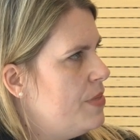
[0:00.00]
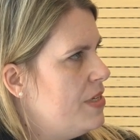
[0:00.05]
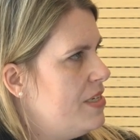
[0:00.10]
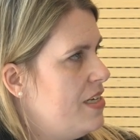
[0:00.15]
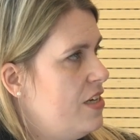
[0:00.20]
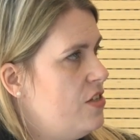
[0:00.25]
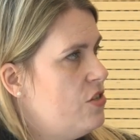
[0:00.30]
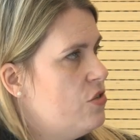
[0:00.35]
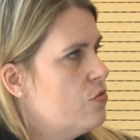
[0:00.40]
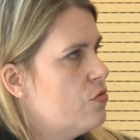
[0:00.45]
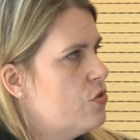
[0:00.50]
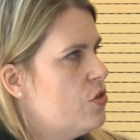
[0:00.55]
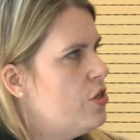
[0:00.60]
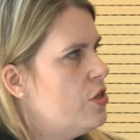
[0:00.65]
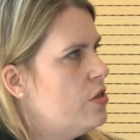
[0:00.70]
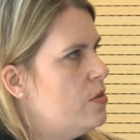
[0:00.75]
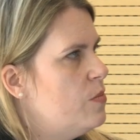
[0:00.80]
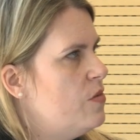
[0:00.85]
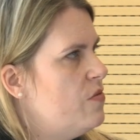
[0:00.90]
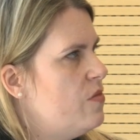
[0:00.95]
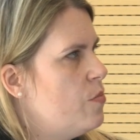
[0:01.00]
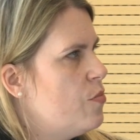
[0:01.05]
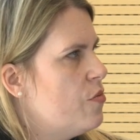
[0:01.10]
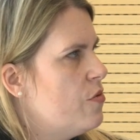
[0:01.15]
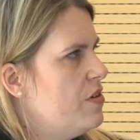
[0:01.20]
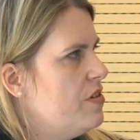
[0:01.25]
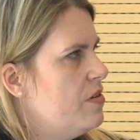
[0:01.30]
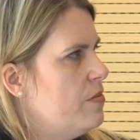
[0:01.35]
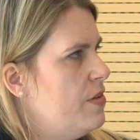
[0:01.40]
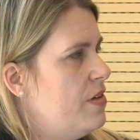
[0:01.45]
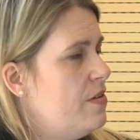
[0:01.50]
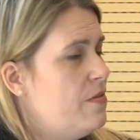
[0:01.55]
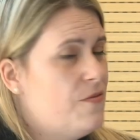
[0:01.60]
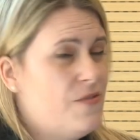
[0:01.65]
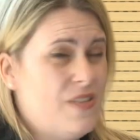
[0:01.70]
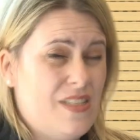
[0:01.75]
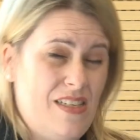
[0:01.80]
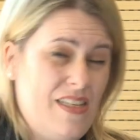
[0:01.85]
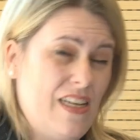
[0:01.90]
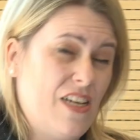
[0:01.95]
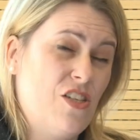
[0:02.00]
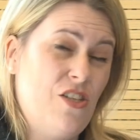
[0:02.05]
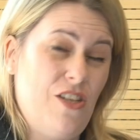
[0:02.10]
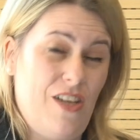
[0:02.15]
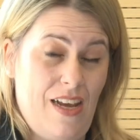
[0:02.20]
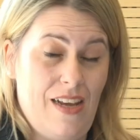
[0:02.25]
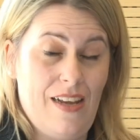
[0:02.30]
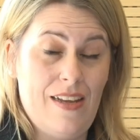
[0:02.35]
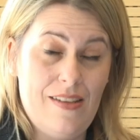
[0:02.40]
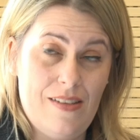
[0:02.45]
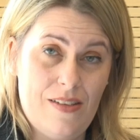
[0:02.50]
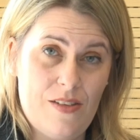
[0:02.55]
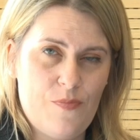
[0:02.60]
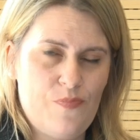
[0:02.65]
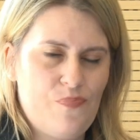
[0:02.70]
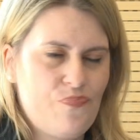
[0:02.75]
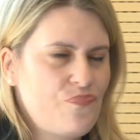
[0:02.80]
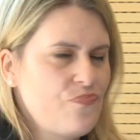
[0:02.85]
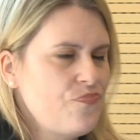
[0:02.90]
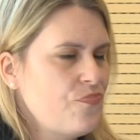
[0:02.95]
potential term of imprisonment for 6 years.